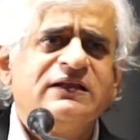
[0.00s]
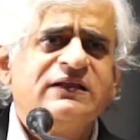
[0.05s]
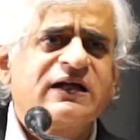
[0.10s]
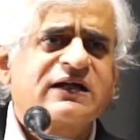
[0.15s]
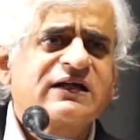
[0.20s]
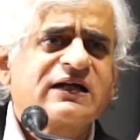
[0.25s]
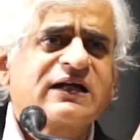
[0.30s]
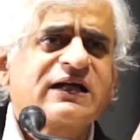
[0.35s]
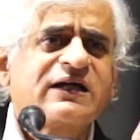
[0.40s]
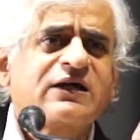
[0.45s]

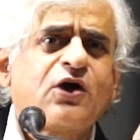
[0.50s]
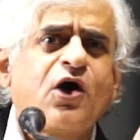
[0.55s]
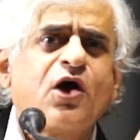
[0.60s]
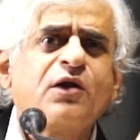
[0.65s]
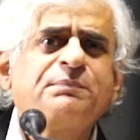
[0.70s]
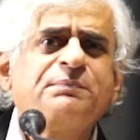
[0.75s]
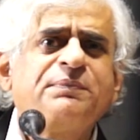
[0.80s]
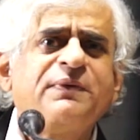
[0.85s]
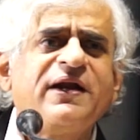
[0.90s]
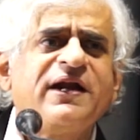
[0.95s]
The
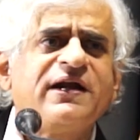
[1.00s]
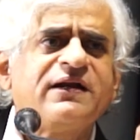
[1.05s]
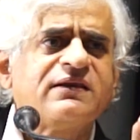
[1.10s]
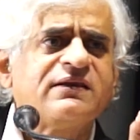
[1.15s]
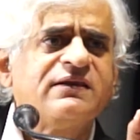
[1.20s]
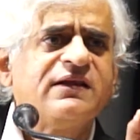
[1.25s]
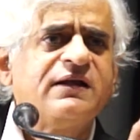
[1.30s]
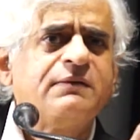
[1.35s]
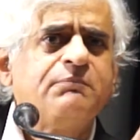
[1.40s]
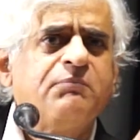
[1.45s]

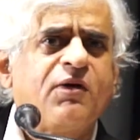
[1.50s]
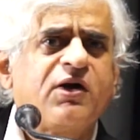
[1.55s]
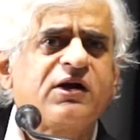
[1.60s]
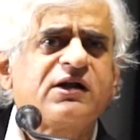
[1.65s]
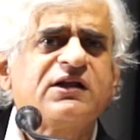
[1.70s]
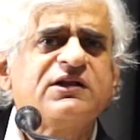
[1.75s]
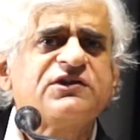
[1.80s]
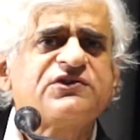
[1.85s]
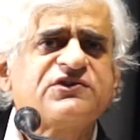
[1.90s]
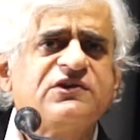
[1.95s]
corporate that
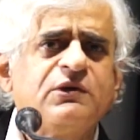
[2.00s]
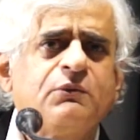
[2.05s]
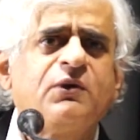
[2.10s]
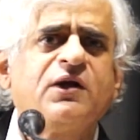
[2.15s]
bottles the